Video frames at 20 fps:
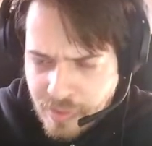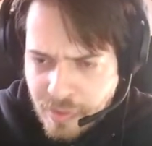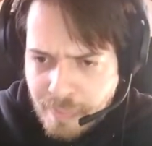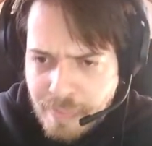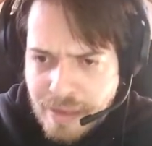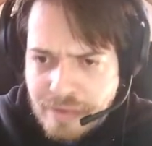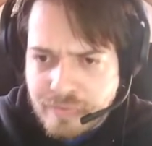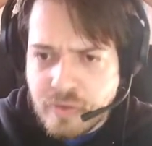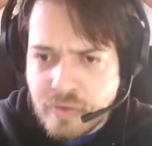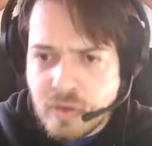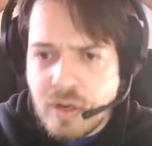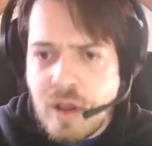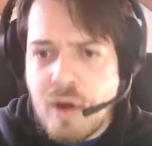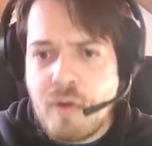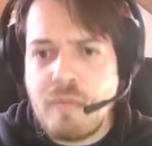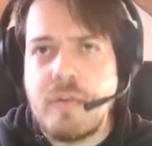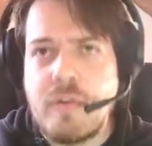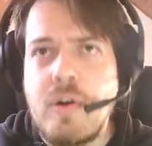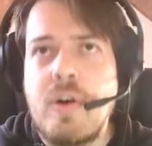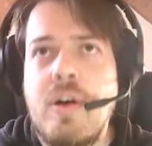But for
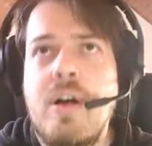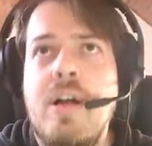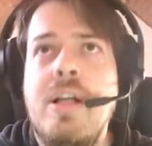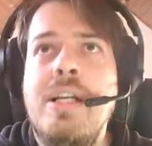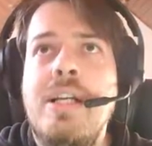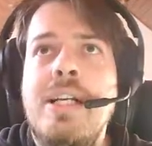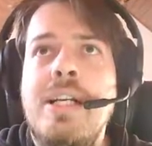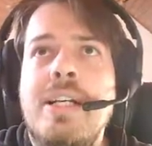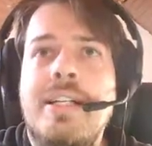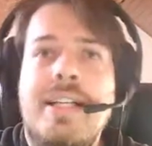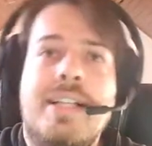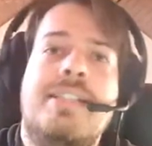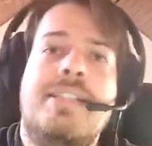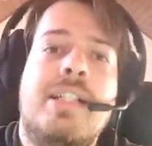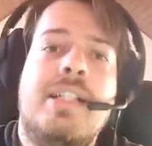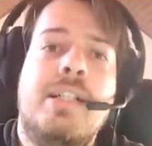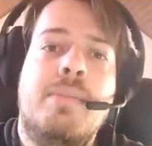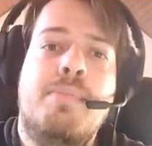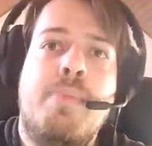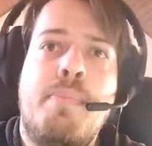now, for
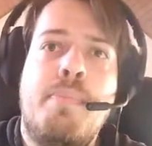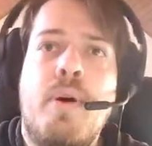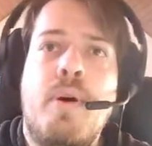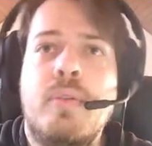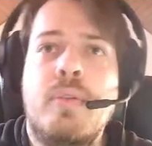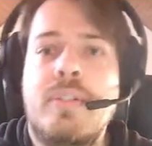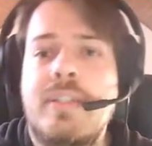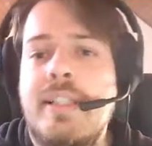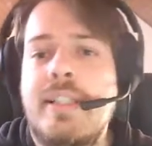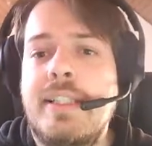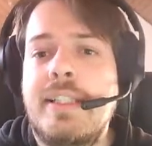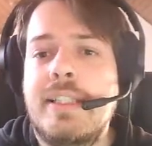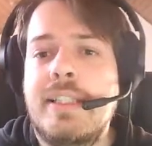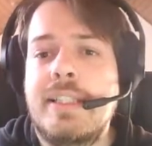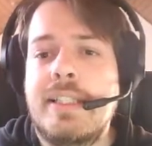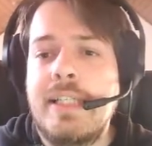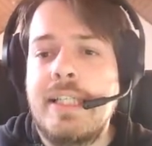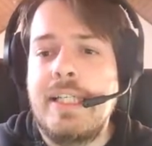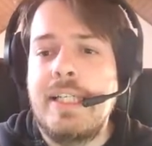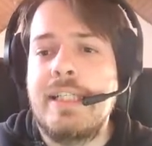testing purposes,
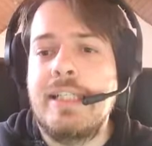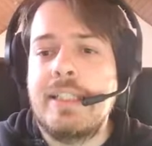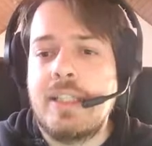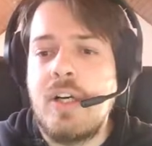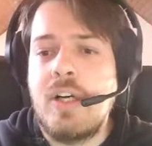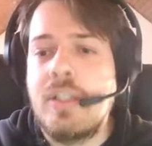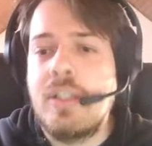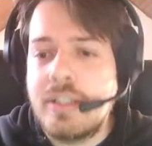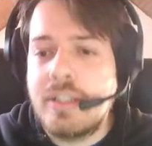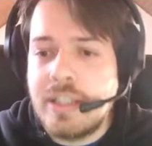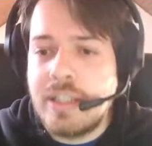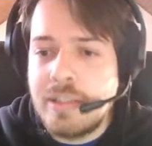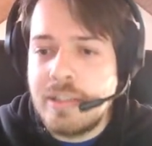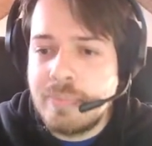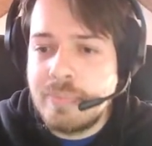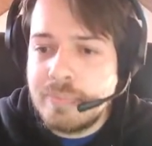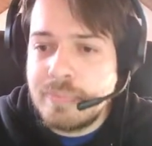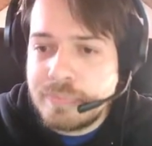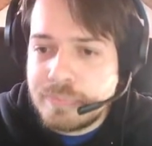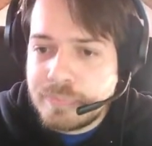it is
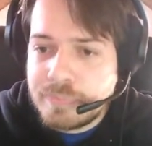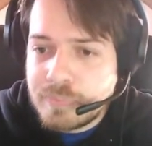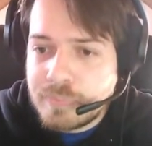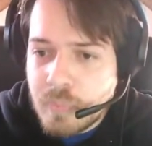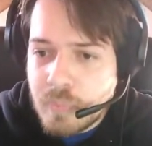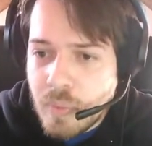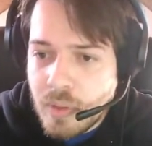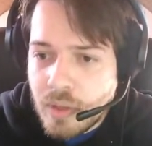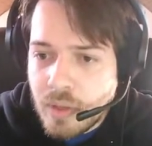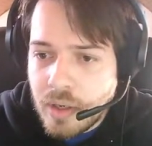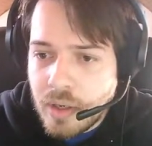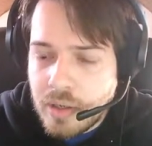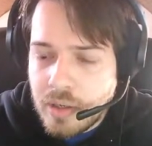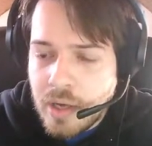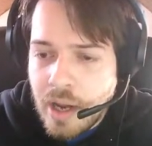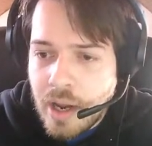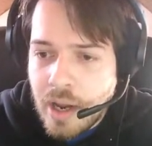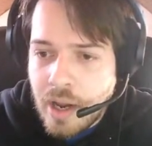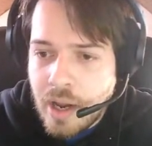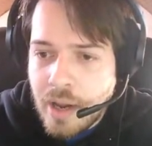awesome
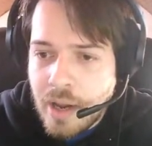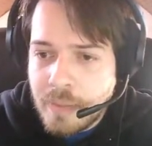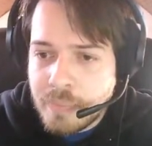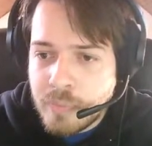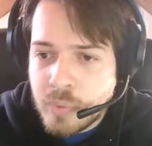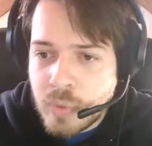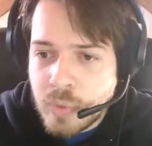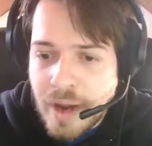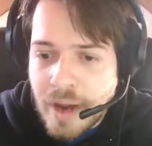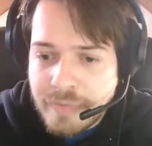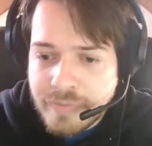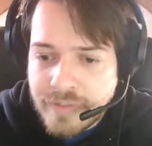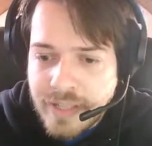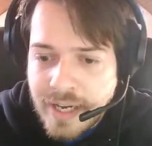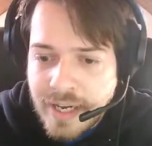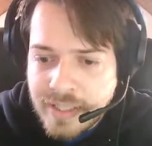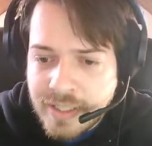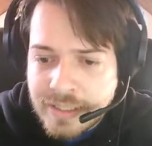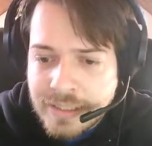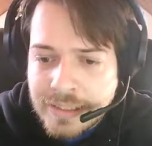to have
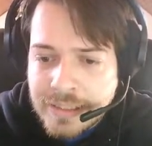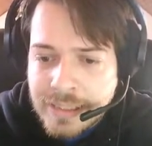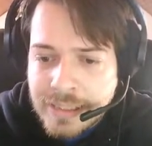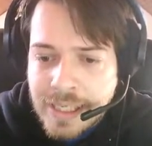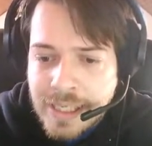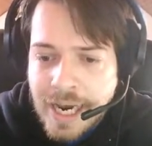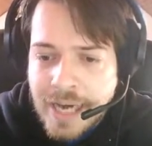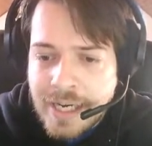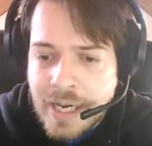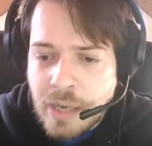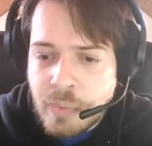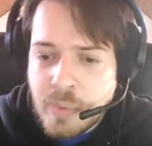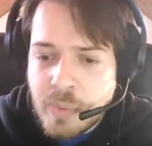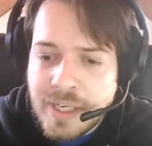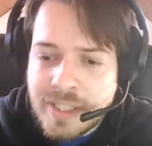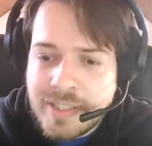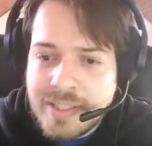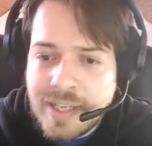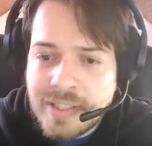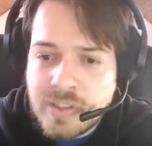that. And then we
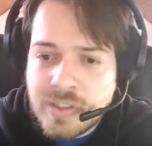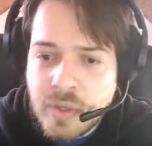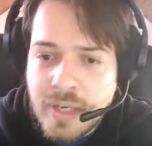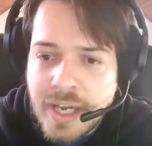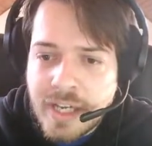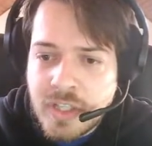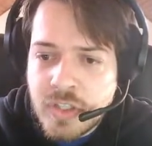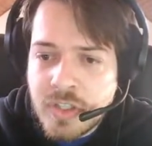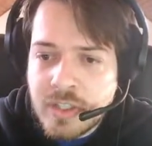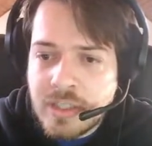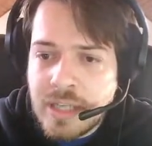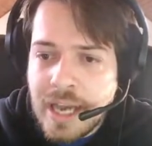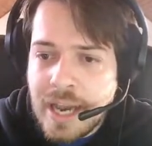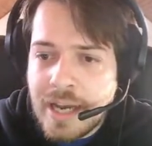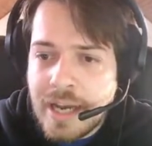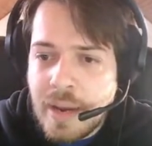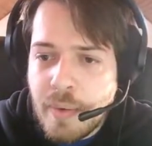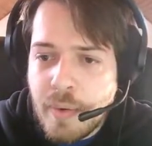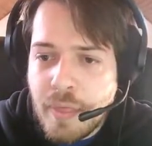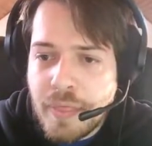hit test connection,
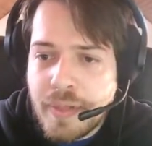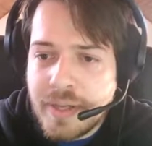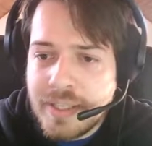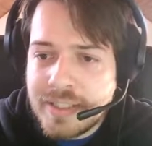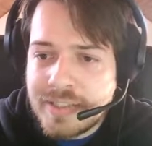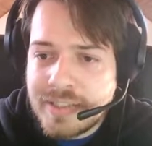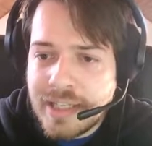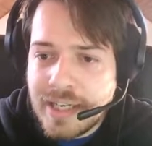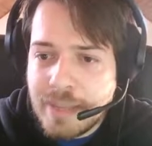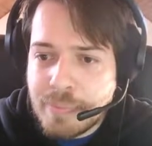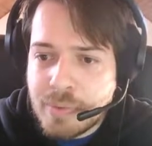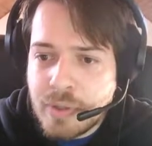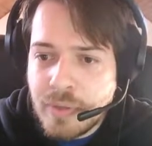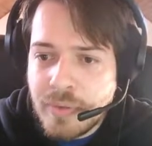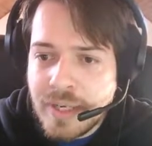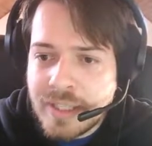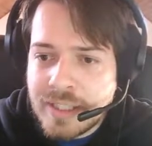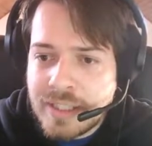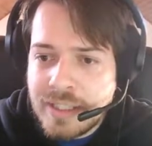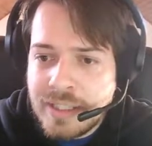and everything is set up
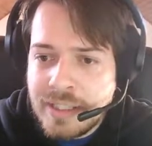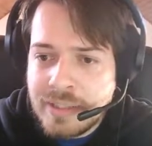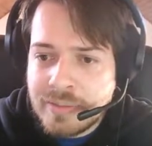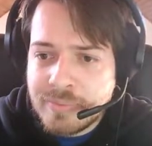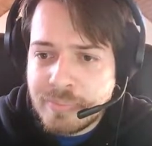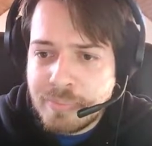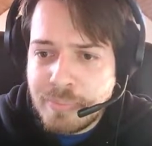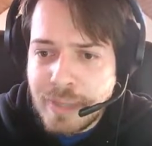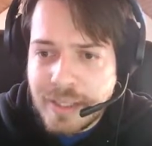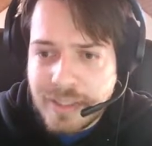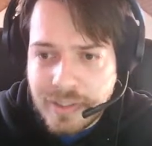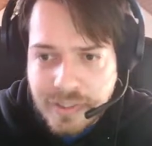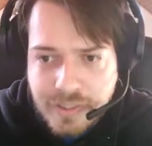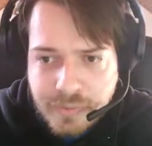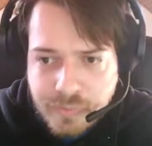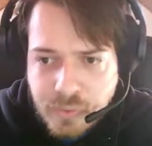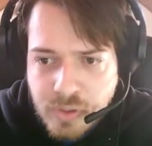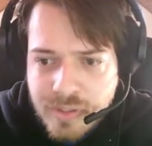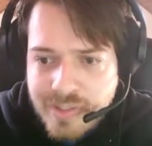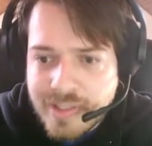correctly by the
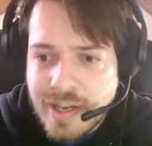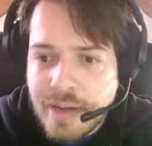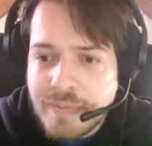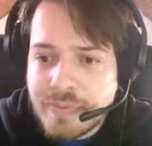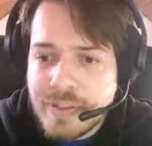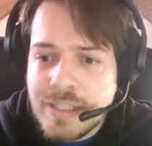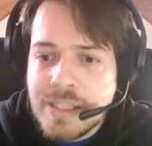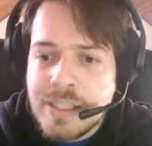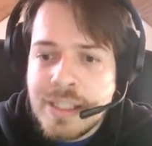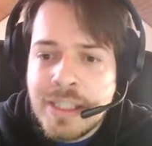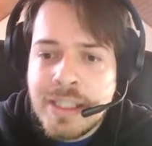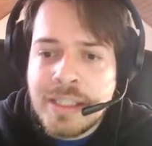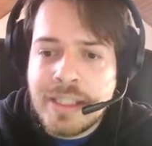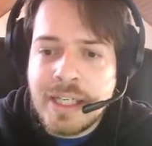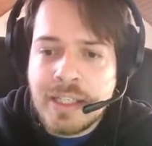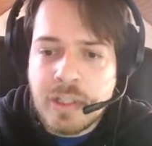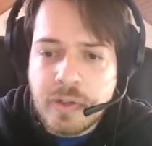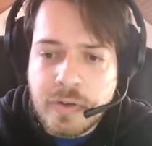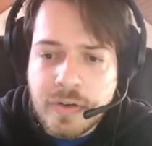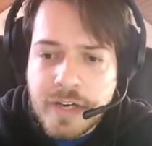default stuff.
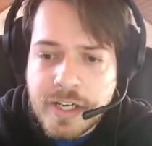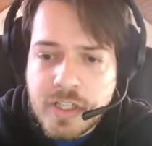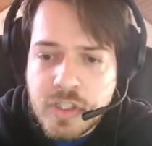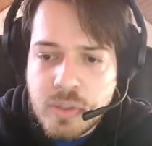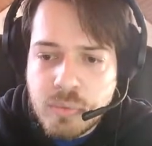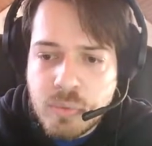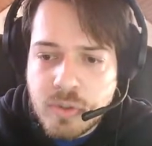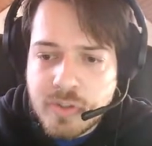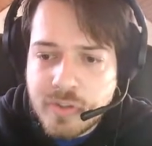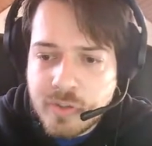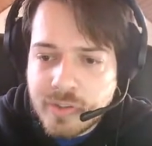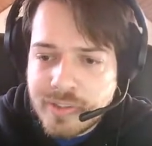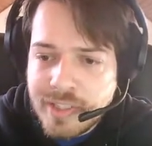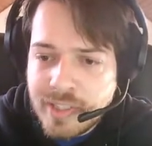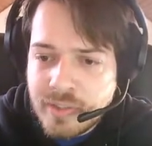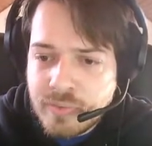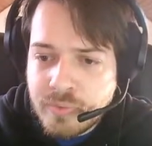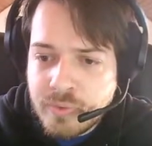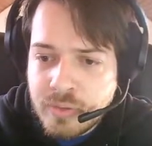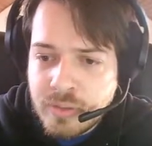Then your connection was
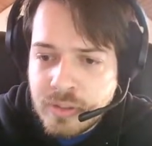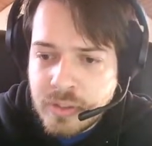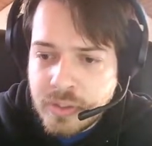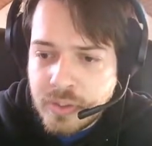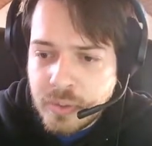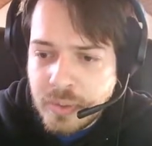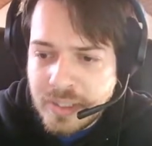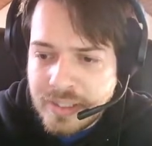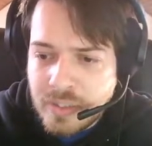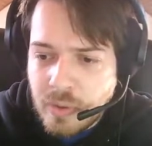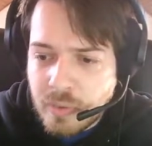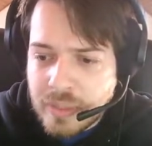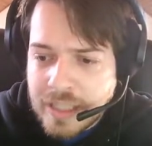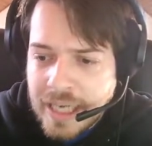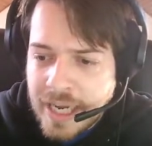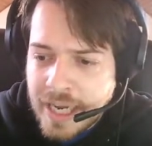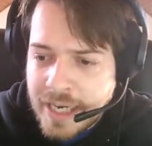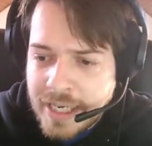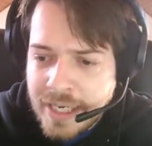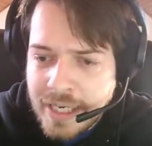successful. You hit
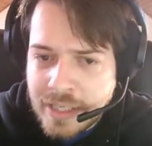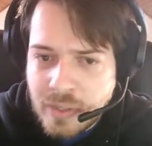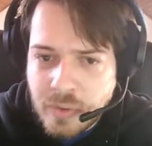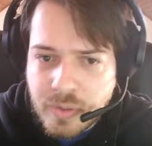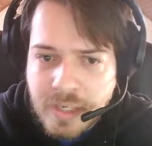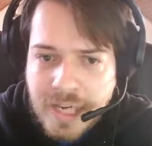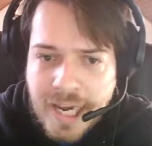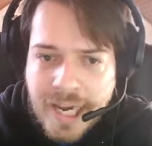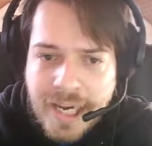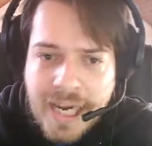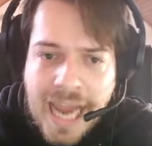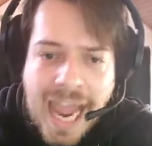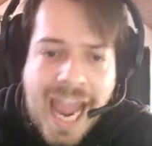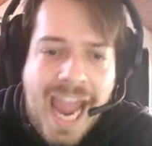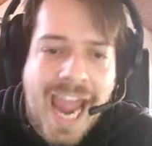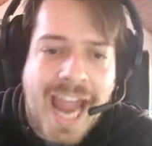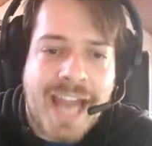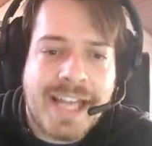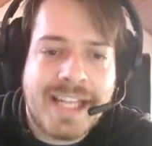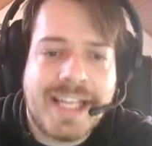OK,
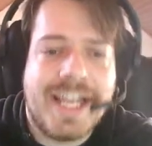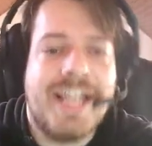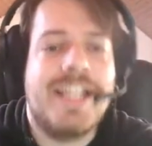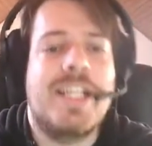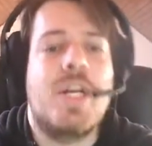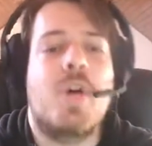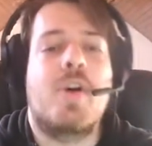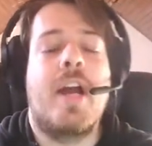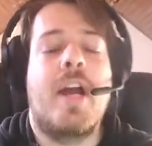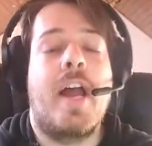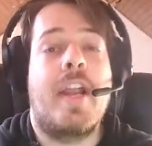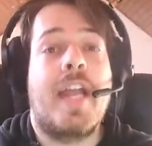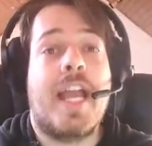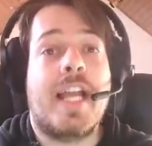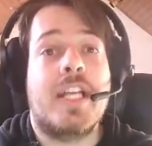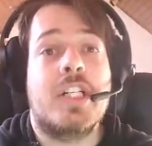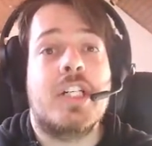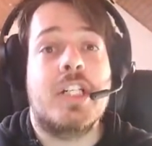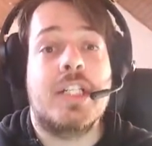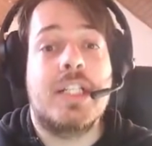and then your
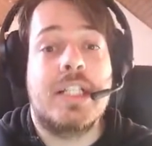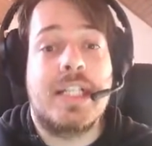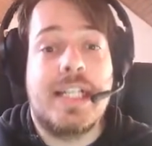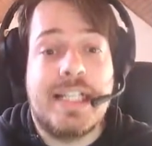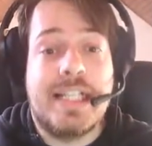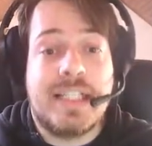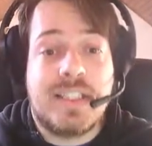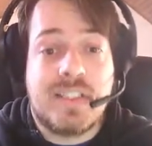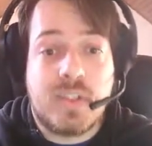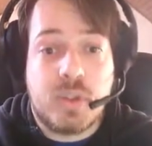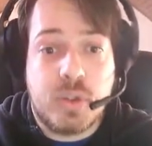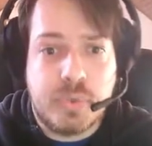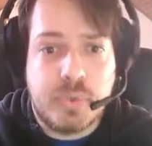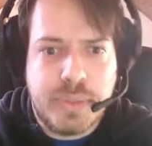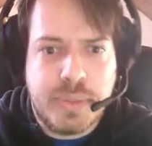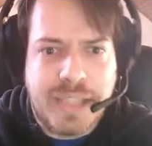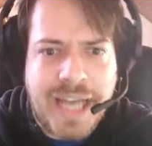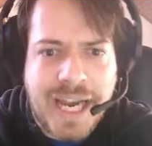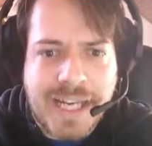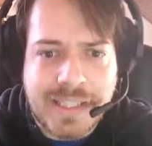connection is
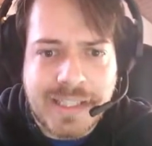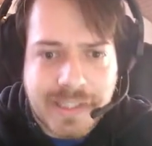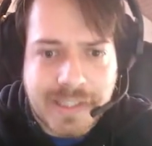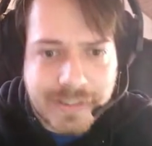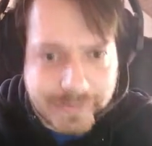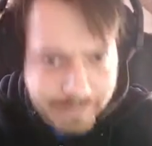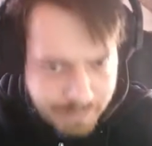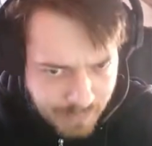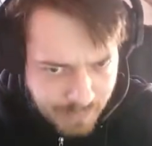created.